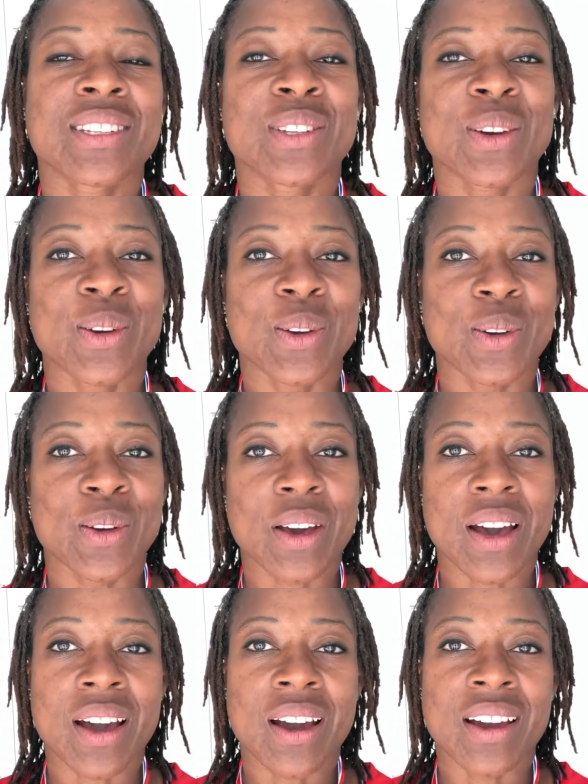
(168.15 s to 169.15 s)
So
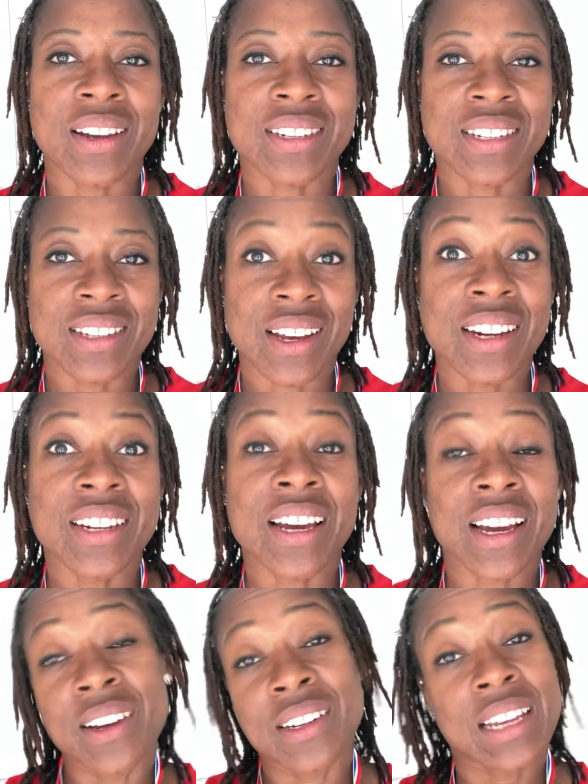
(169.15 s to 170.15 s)
I decided
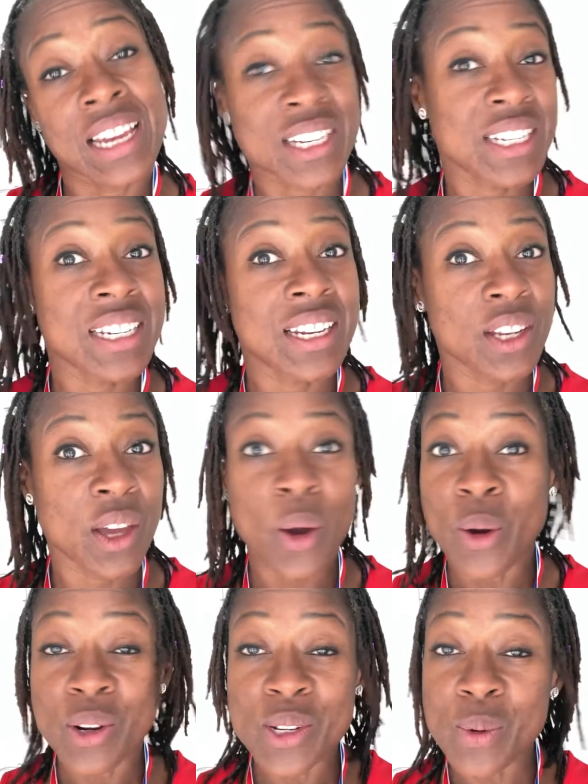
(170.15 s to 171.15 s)
that I'd actually
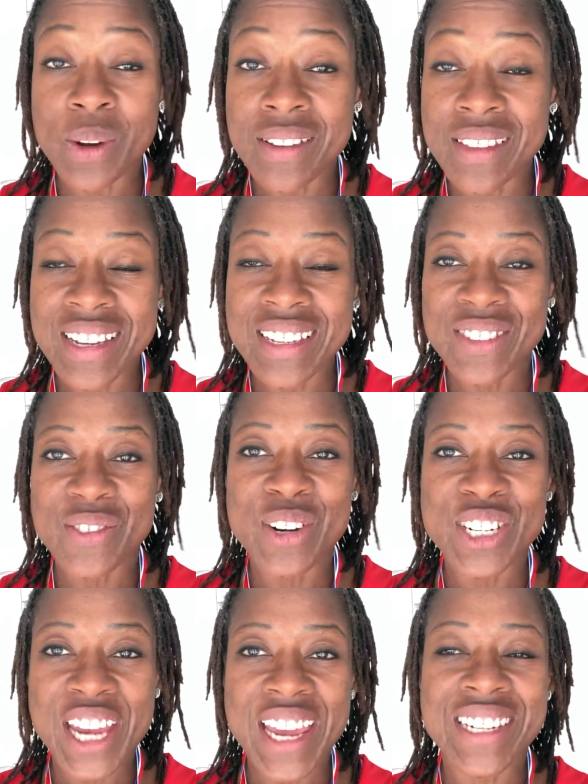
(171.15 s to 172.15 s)
go to one of these for
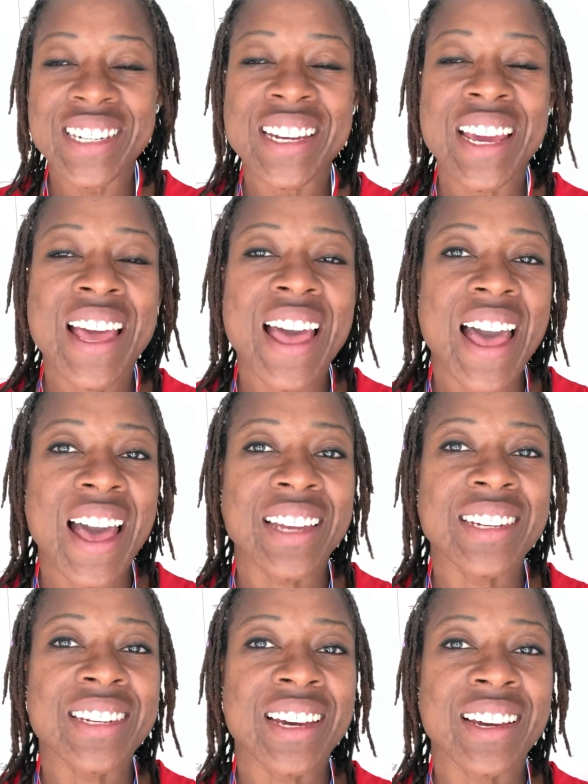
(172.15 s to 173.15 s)
a change,
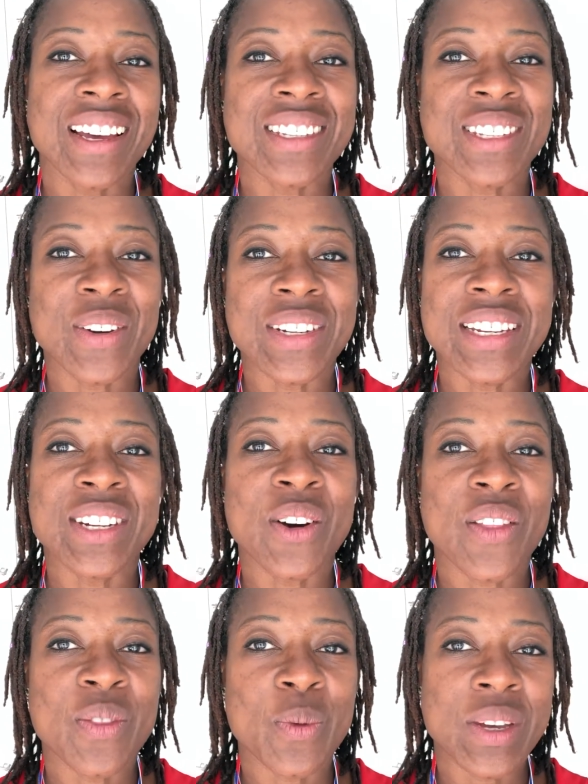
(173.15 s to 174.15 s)
and so I did it
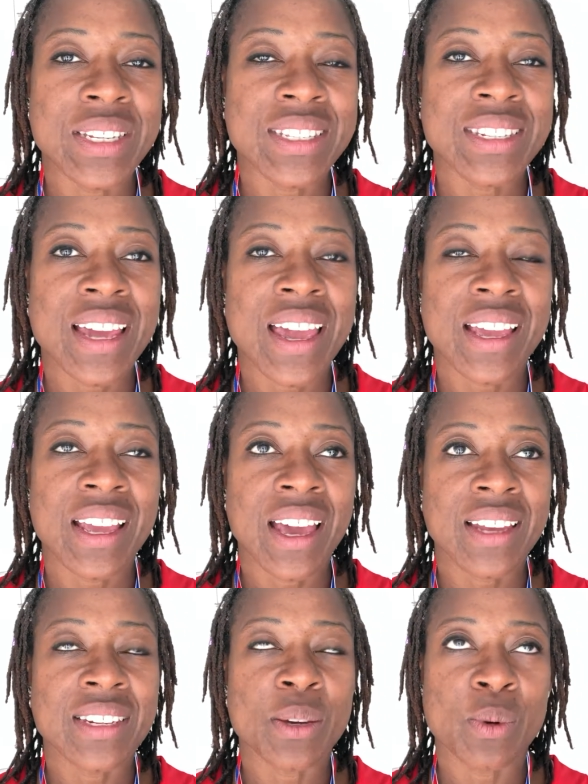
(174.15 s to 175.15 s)
on the Wednesday,
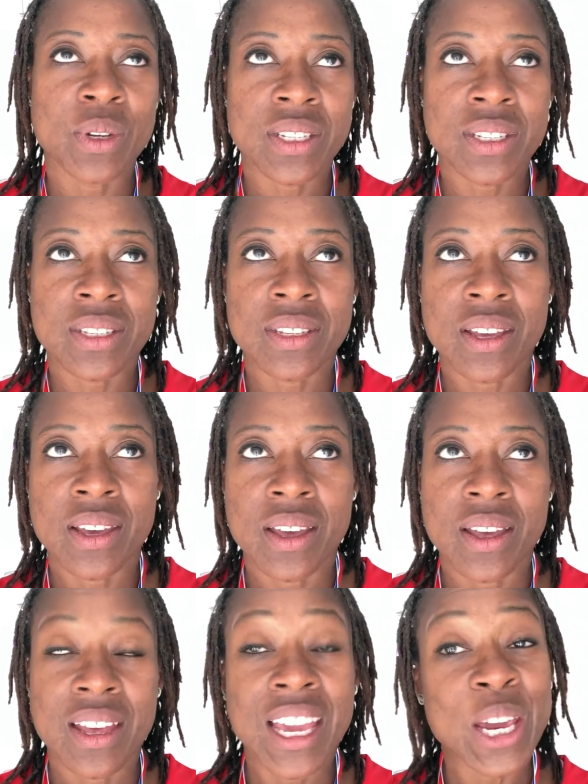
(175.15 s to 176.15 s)
and it was
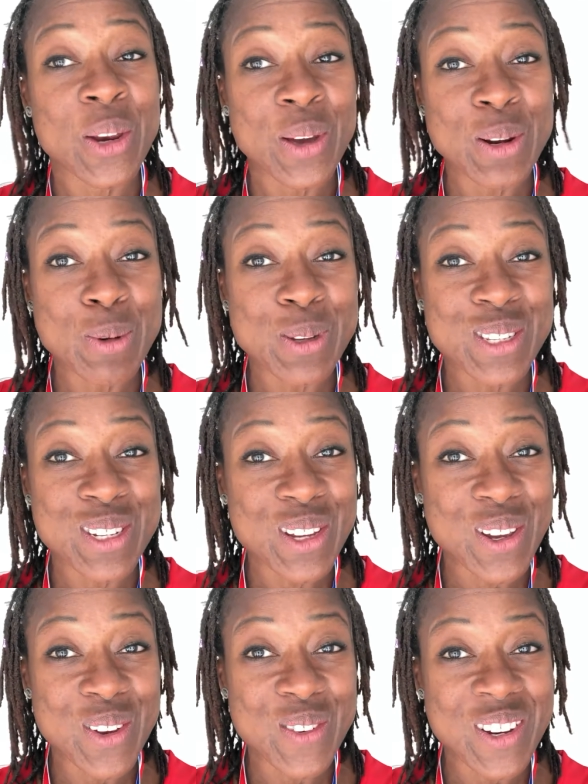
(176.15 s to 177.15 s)
Incredibles
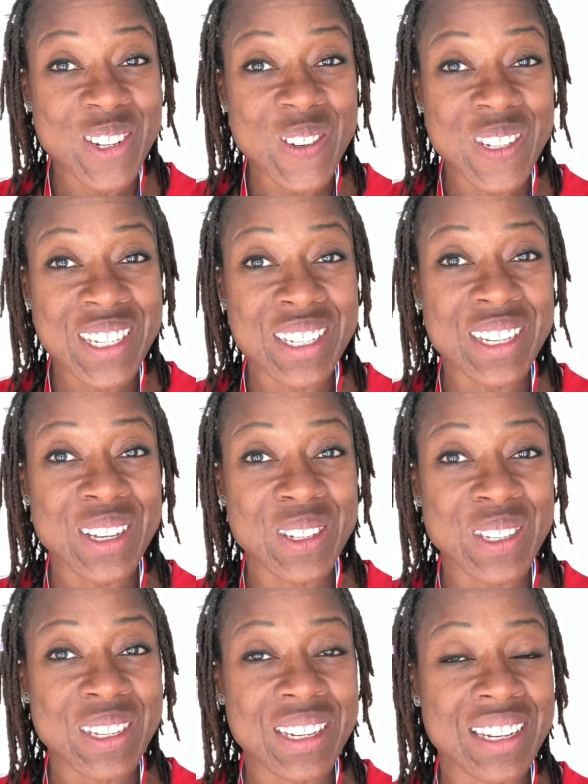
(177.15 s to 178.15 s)
2, which is a
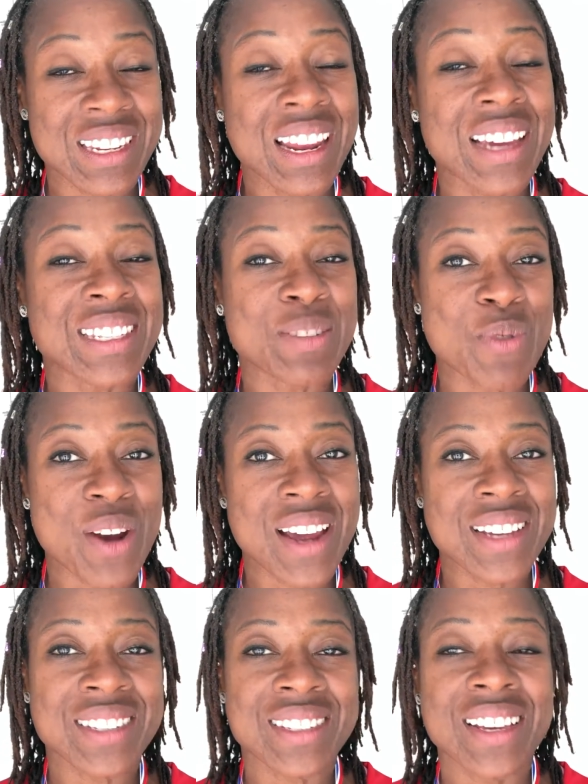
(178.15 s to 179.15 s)
good, nice
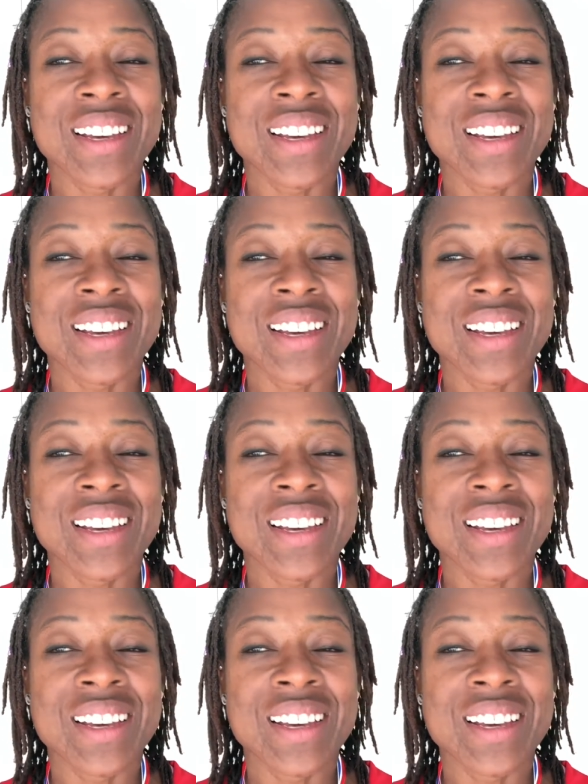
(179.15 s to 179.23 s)
surprise.